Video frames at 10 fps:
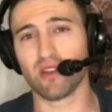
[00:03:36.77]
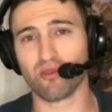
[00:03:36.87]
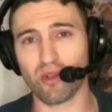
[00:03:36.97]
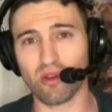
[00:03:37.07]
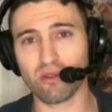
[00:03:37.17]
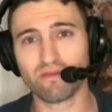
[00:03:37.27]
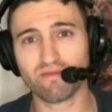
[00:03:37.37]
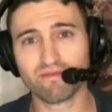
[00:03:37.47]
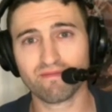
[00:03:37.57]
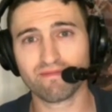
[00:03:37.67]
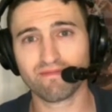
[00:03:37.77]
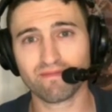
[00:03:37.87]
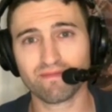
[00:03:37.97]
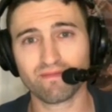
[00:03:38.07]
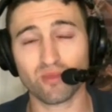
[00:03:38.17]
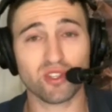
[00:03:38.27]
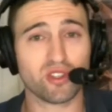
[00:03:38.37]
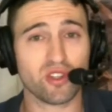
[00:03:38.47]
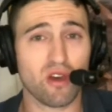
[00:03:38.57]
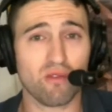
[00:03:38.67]
road. We just
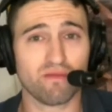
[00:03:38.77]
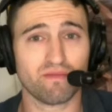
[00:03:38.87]
know.